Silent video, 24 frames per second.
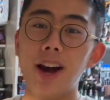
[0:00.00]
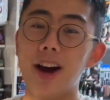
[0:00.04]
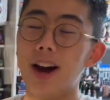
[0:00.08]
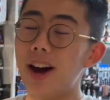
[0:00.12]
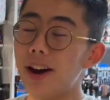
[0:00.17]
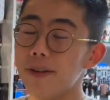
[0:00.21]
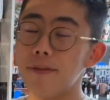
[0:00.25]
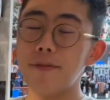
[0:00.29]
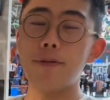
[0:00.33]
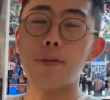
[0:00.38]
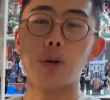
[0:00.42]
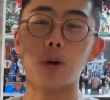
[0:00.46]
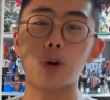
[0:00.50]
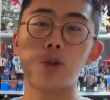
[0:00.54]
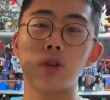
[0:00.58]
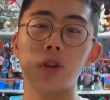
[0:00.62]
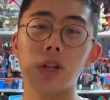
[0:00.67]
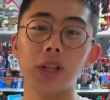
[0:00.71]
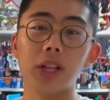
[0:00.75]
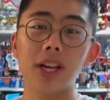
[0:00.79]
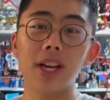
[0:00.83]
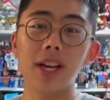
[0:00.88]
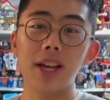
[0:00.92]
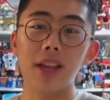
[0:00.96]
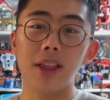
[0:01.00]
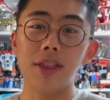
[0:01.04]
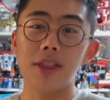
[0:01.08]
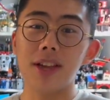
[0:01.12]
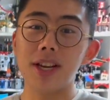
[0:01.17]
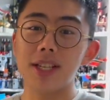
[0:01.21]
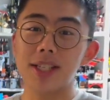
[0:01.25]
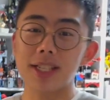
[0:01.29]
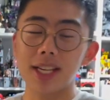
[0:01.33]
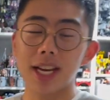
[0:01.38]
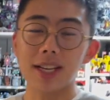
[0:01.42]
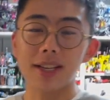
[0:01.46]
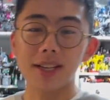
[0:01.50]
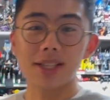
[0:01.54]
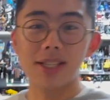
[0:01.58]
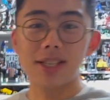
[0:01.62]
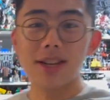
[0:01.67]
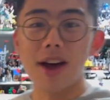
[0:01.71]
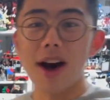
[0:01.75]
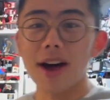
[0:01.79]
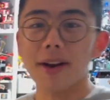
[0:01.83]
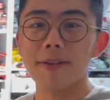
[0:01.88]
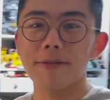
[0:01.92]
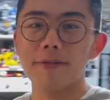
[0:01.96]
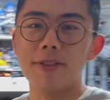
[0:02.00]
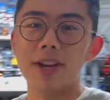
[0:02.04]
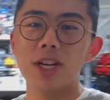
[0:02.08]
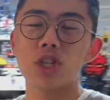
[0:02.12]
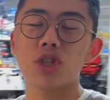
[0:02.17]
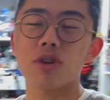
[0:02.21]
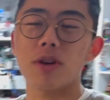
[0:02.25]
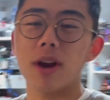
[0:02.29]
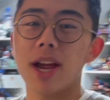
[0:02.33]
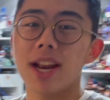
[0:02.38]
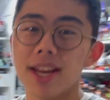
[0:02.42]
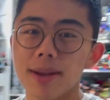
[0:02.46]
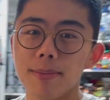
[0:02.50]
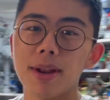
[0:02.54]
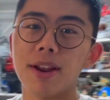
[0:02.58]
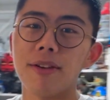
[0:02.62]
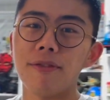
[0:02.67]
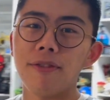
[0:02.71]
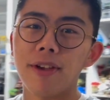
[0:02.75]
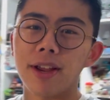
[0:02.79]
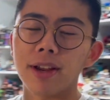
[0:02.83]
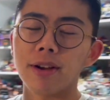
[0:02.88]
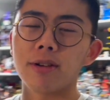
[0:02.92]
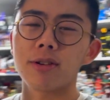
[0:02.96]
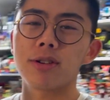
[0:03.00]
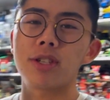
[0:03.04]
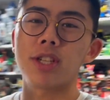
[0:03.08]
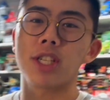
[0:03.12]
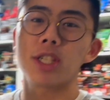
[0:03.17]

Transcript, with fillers: Unfortunately, the set does not feature any minifigures,